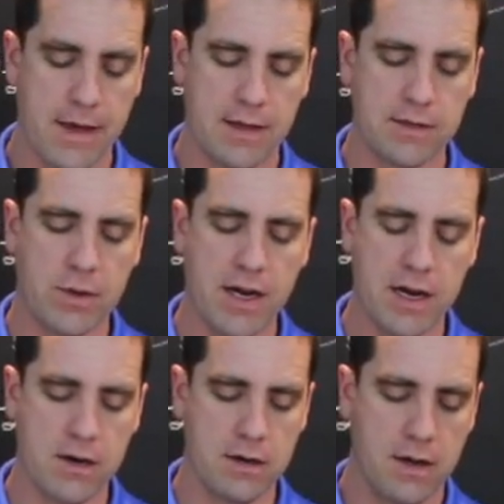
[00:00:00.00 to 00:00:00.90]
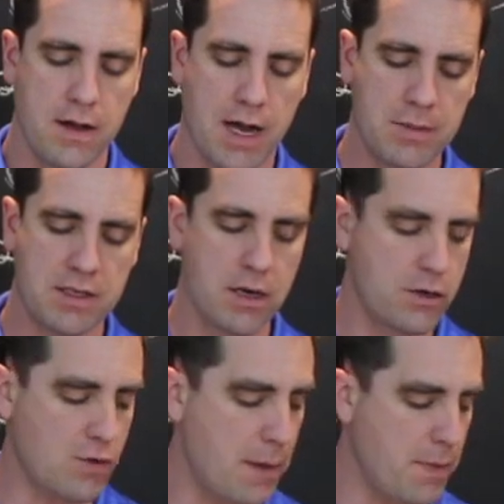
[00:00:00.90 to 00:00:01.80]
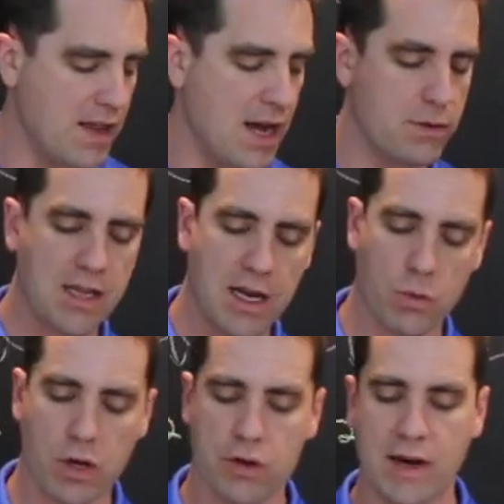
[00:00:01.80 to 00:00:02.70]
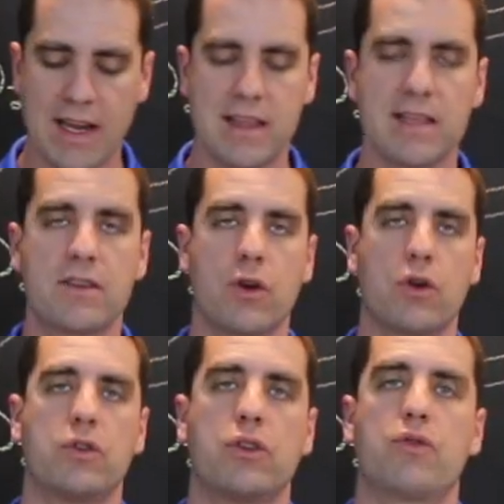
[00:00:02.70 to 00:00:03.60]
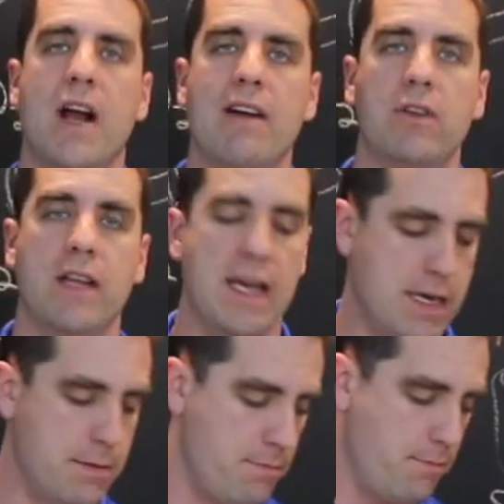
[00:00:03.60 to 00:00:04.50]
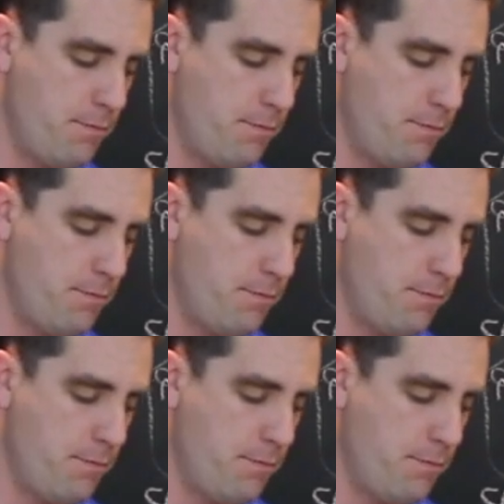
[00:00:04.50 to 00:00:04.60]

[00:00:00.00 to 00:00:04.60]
This one here, I'm just gonna drop on the outside and we're gonna try to get this circle to travel in.